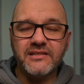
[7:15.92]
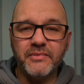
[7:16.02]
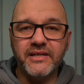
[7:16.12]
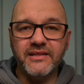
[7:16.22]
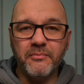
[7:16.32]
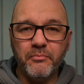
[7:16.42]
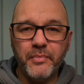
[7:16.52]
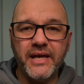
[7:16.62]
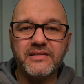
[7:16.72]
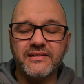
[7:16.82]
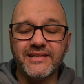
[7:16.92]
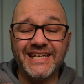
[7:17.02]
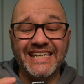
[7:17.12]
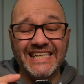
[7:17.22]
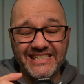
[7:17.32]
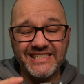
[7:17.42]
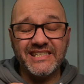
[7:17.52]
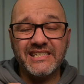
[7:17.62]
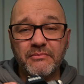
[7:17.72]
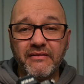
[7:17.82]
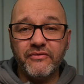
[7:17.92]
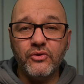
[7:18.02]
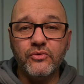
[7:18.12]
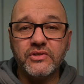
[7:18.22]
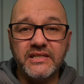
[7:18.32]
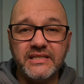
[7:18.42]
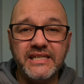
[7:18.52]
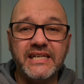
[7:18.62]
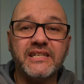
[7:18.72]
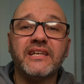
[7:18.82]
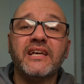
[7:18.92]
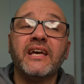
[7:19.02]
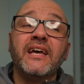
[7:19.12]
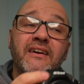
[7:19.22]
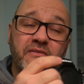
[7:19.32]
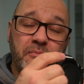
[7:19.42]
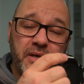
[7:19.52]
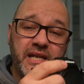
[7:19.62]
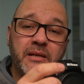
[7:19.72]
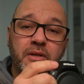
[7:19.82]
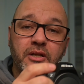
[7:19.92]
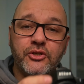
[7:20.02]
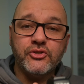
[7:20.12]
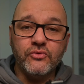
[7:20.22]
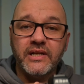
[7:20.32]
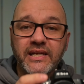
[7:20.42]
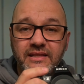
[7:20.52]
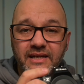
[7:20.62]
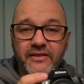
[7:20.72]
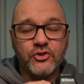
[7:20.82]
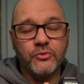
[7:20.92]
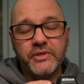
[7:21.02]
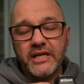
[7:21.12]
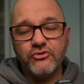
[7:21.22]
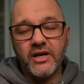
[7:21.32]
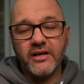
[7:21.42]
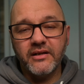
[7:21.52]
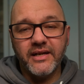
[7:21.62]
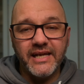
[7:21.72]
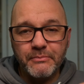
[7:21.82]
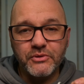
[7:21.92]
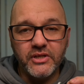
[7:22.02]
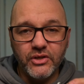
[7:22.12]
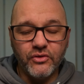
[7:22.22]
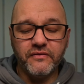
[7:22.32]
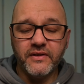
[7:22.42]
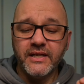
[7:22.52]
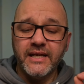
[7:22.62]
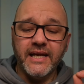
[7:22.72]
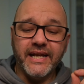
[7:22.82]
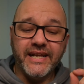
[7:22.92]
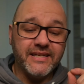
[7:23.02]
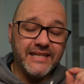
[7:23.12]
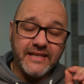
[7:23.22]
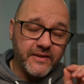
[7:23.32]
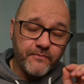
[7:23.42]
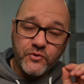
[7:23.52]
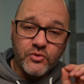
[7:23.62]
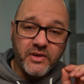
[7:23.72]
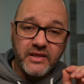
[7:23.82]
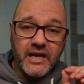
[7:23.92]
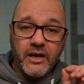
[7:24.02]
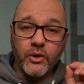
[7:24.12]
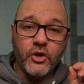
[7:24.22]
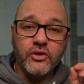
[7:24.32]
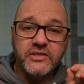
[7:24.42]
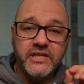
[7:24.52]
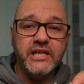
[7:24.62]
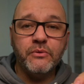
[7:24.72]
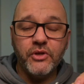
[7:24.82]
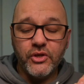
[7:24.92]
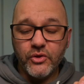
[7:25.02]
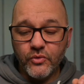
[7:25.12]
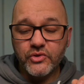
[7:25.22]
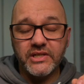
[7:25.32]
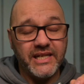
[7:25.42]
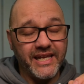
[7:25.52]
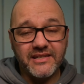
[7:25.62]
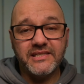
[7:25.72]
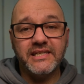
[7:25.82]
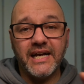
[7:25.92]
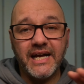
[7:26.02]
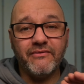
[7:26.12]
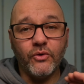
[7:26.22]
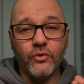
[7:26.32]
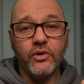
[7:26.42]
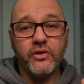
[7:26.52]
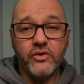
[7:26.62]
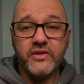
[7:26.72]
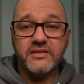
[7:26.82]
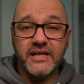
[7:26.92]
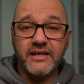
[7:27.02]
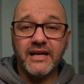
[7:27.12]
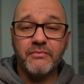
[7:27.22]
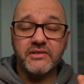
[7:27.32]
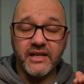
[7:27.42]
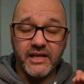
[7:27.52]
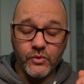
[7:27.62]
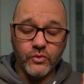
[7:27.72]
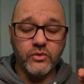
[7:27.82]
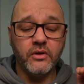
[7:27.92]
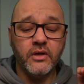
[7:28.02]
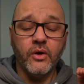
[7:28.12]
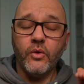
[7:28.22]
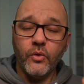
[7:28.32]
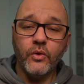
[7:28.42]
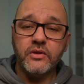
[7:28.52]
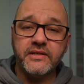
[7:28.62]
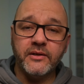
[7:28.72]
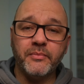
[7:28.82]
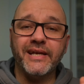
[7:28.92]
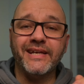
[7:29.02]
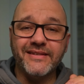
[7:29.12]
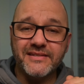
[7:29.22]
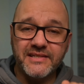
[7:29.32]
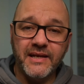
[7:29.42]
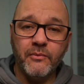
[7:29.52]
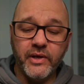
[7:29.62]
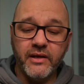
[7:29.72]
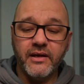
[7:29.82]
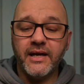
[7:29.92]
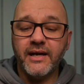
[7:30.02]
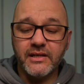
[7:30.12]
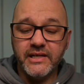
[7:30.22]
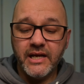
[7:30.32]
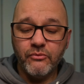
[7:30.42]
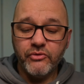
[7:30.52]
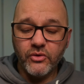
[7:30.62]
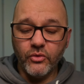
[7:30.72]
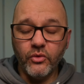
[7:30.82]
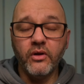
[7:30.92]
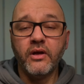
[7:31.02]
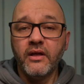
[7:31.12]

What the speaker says: to be the best system I've used to date for being able to shoot like that. The subject tracking I absolutely love, and it's something that I will continue to use. Like I say, I have all of the other Z cameras that I own all set up in the same way. I can now recall